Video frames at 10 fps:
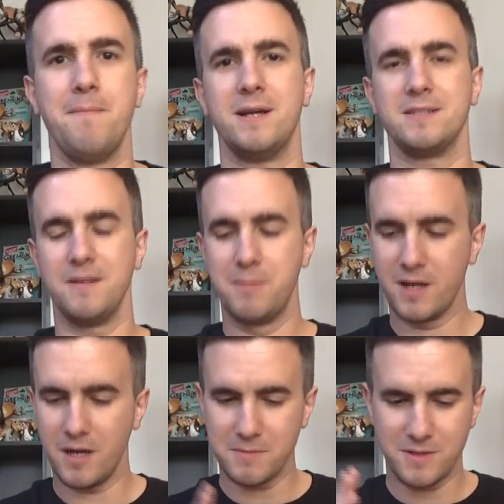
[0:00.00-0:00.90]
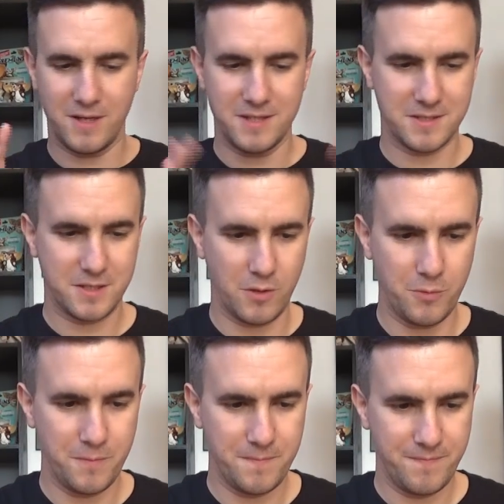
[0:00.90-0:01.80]
back to the pickups guys,
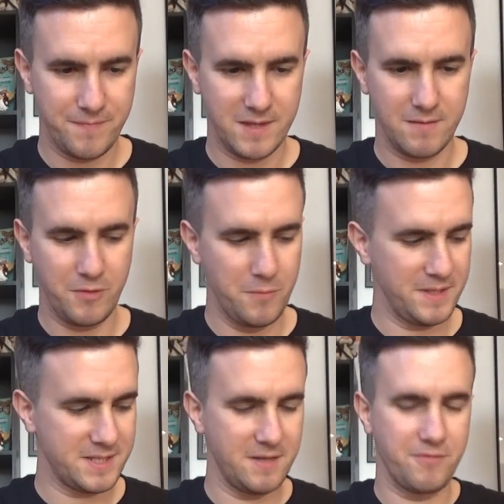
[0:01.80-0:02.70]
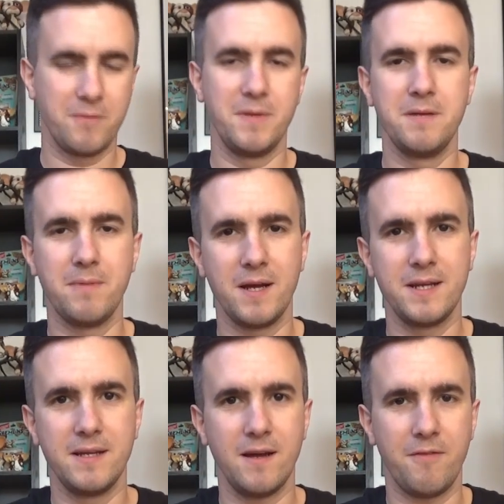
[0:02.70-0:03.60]
so a few bits here from
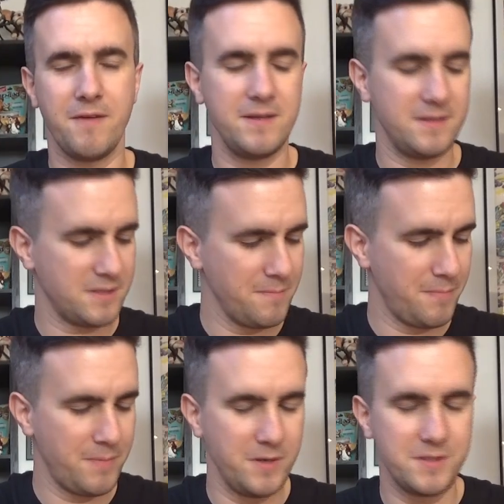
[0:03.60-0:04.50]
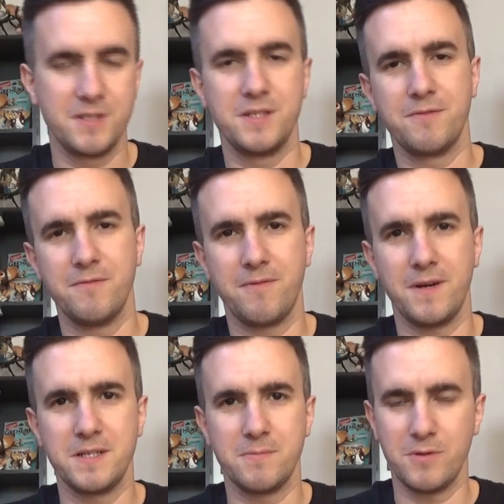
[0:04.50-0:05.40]
eBay. I found some purchases from
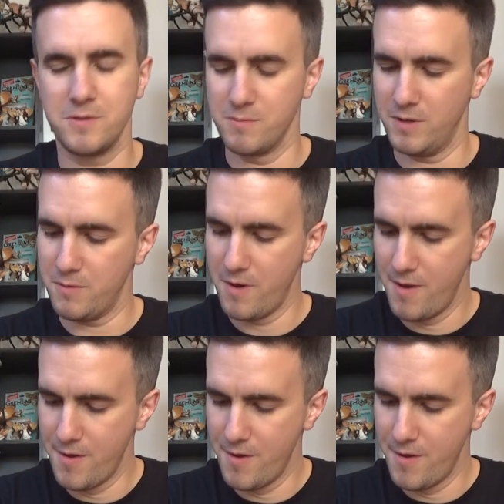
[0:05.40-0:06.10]
Facebook as well.